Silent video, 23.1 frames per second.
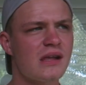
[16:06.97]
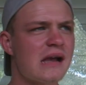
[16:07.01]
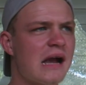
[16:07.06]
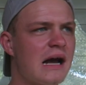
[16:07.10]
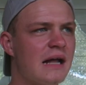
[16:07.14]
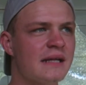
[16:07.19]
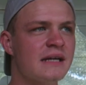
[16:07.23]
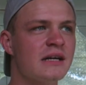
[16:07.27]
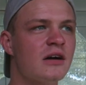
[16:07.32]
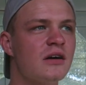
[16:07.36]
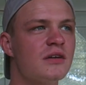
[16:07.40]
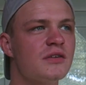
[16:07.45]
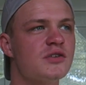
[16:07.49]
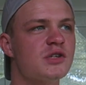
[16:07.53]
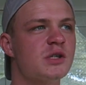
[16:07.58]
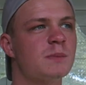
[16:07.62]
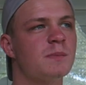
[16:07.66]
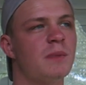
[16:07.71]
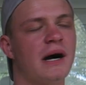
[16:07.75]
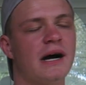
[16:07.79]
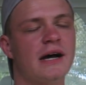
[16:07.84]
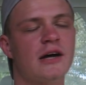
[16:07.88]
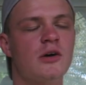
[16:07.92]
I think all
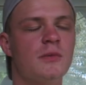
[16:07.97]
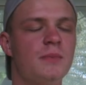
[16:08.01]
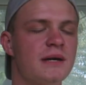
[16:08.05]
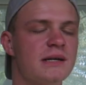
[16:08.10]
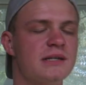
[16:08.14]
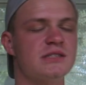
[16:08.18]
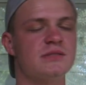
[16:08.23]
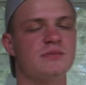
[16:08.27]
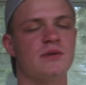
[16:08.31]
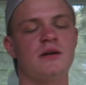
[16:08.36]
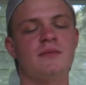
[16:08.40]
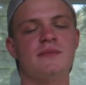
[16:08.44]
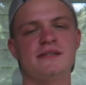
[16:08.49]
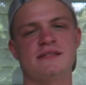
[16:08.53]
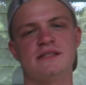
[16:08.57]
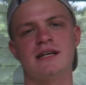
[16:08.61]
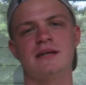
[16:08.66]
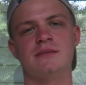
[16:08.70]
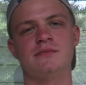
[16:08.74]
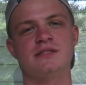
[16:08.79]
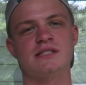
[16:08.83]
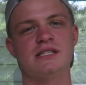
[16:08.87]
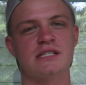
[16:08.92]
those bio pages about me
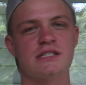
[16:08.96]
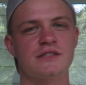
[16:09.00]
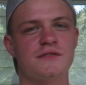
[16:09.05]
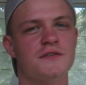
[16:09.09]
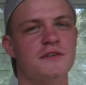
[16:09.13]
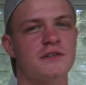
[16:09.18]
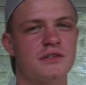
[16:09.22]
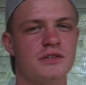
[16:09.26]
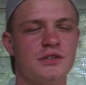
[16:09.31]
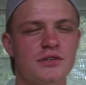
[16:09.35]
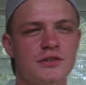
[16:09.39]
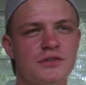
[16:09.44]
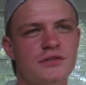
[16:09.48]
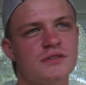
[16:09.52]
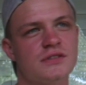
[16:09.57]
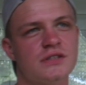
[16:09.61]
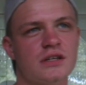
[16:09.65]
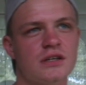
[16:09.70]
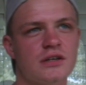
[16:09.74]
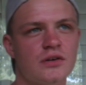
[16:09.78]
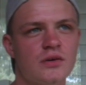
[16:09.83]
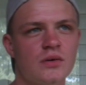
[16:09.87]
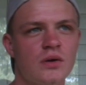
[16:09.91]
say I'm 6'2",
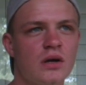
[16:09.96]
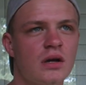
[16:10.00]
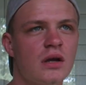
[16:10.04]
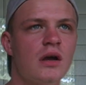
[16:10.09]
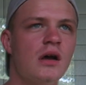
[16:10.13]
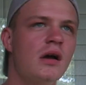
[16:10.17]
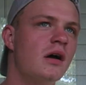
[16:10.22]
so